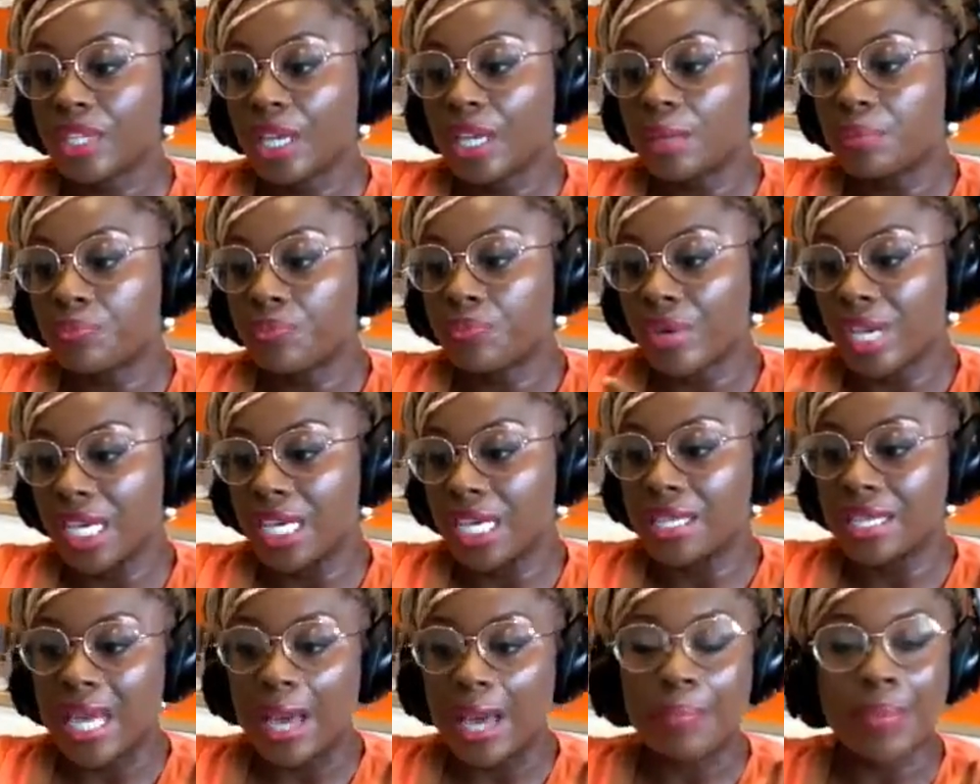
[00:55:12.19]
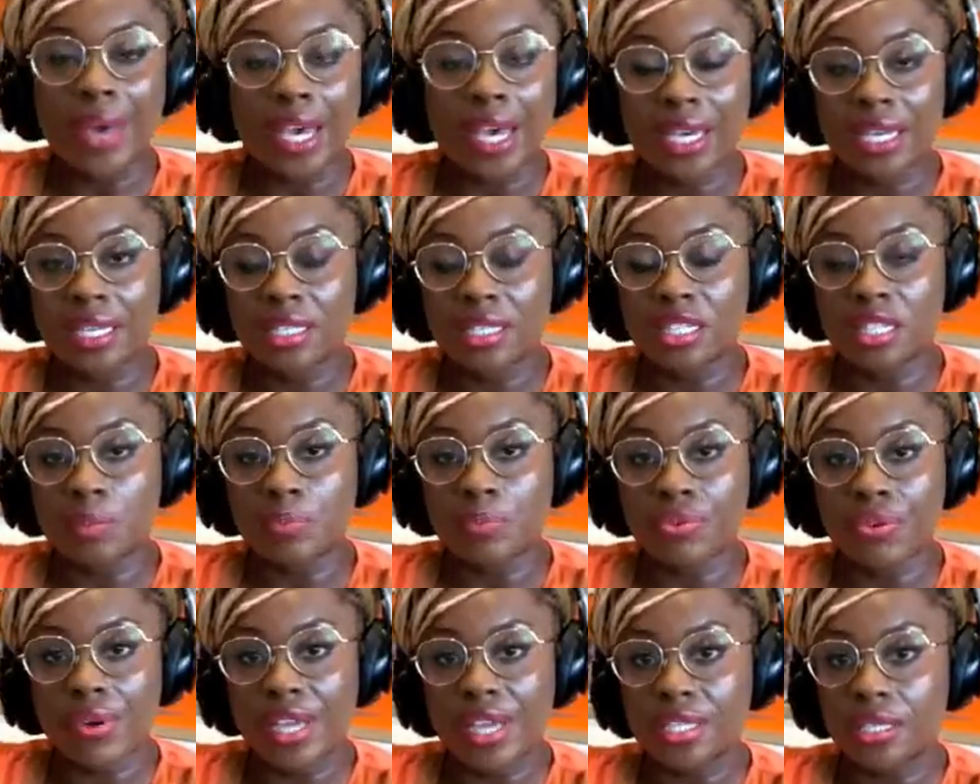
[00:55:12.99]
and bringing that back into
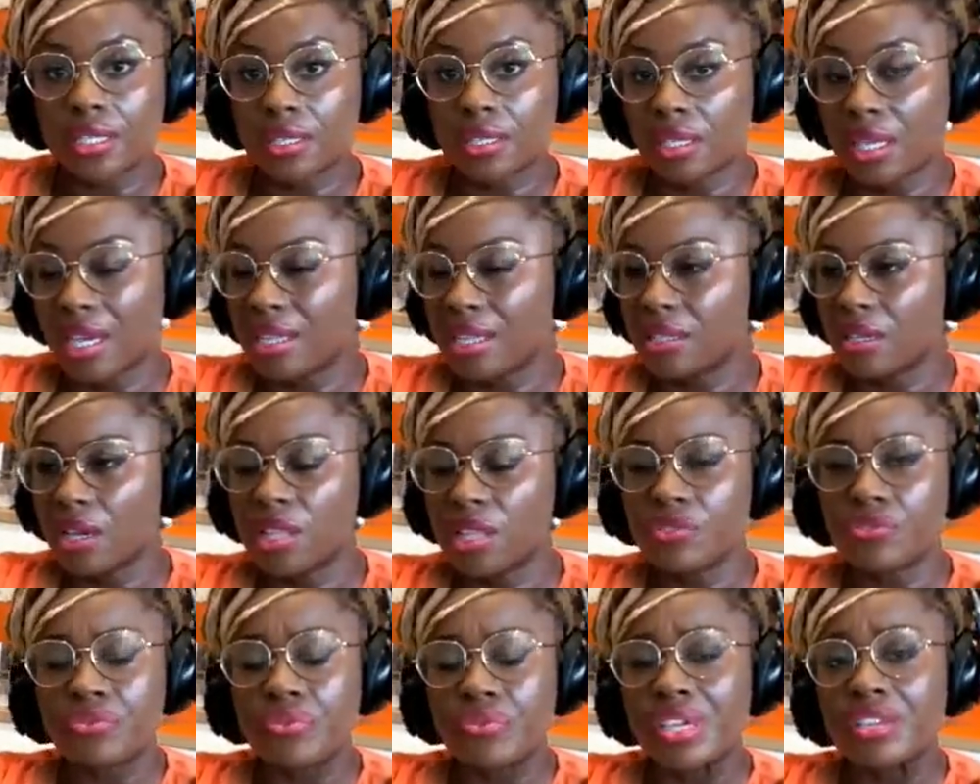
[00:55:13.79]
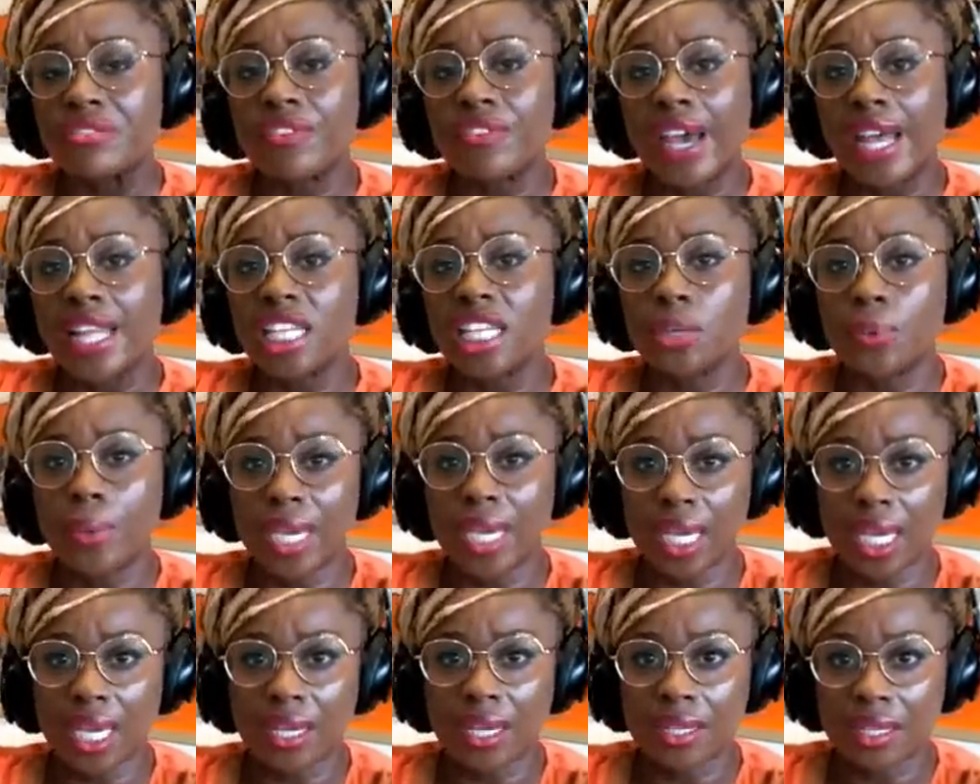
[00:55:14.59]
the present and kind of
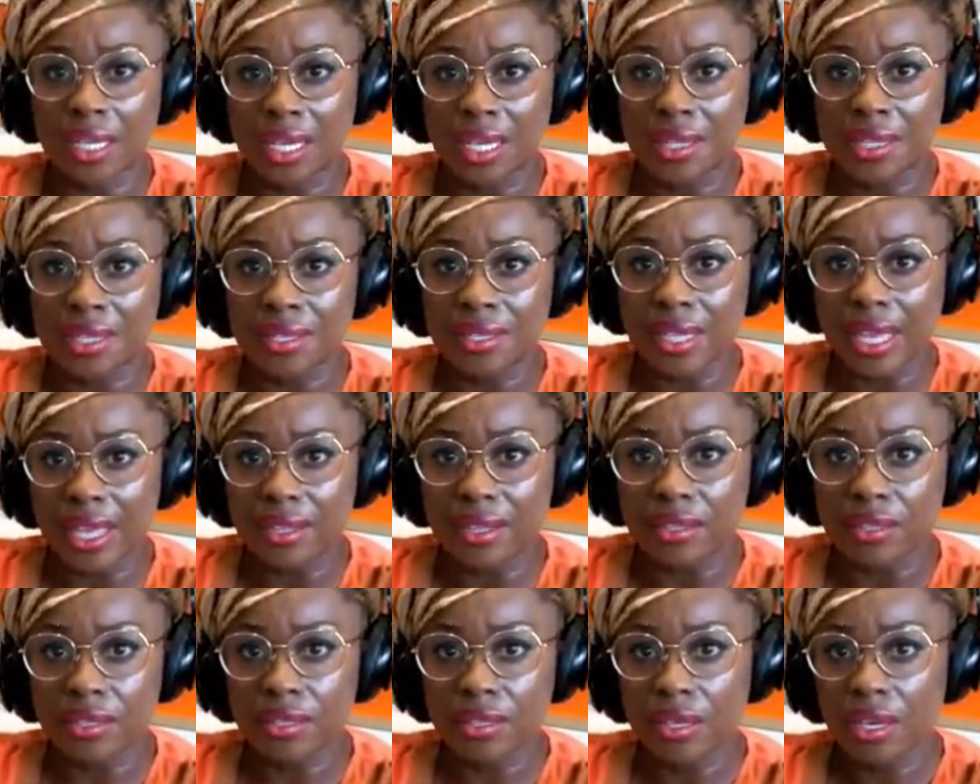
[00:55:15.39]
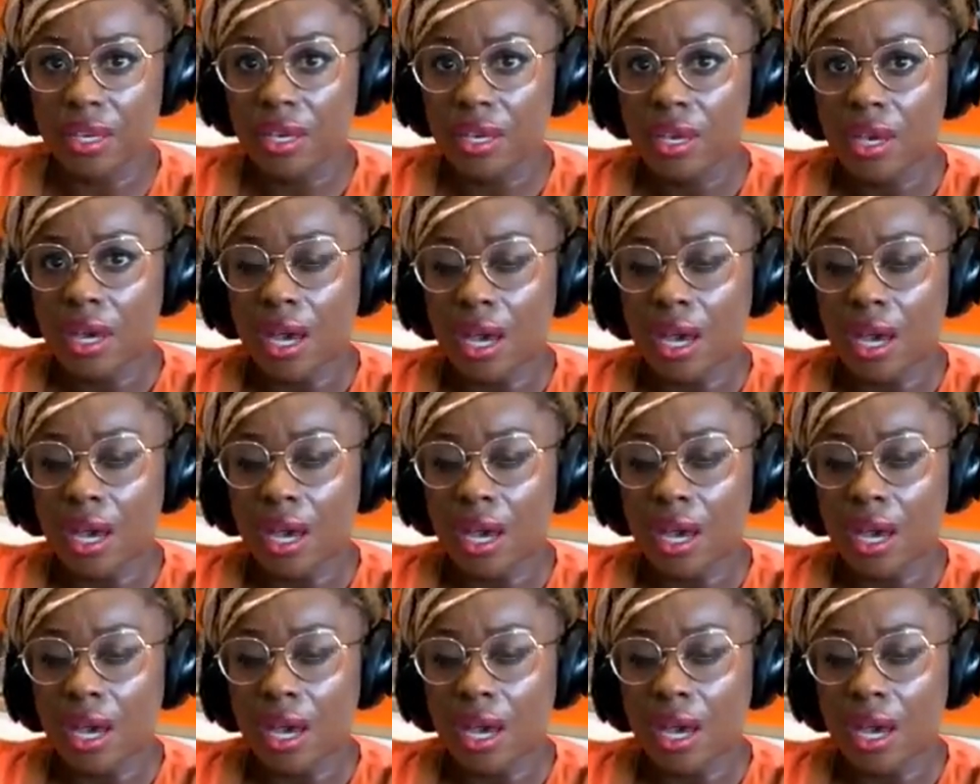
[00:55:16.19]
revaluing it in a sense,